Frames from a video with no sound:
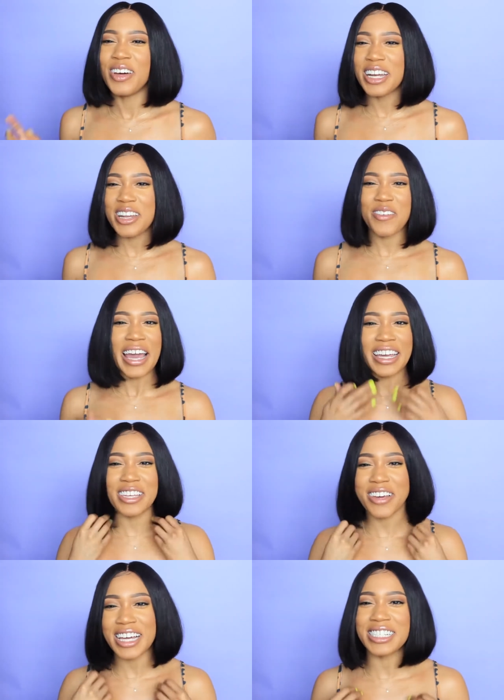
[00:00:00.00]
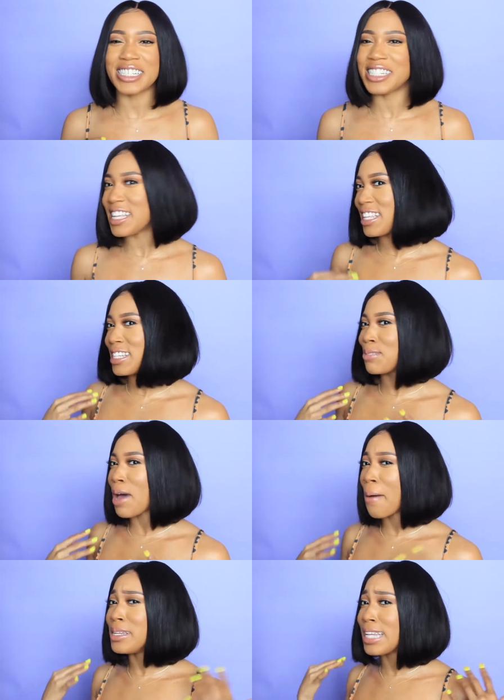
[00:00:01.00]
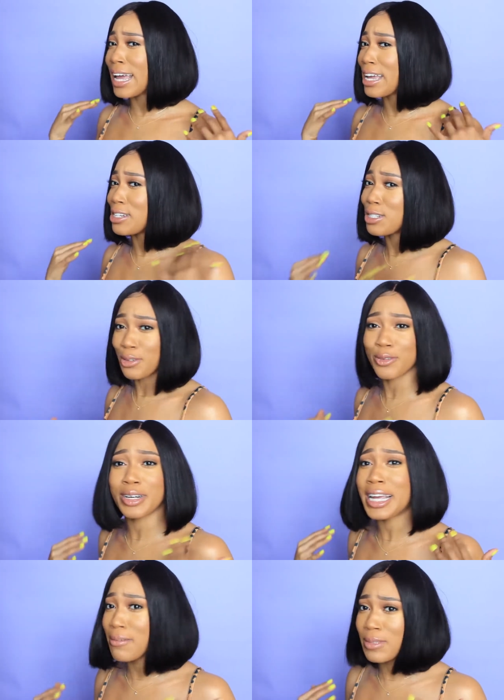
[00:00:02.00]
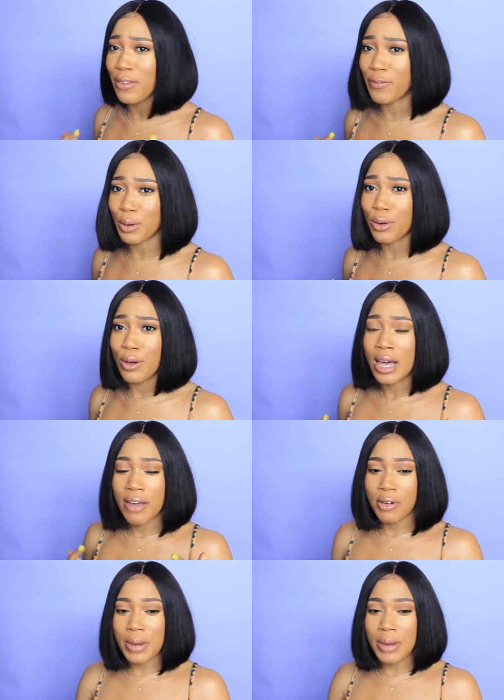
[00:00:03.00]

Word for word: but anyway, you guys can see that this bob is like extremely full. If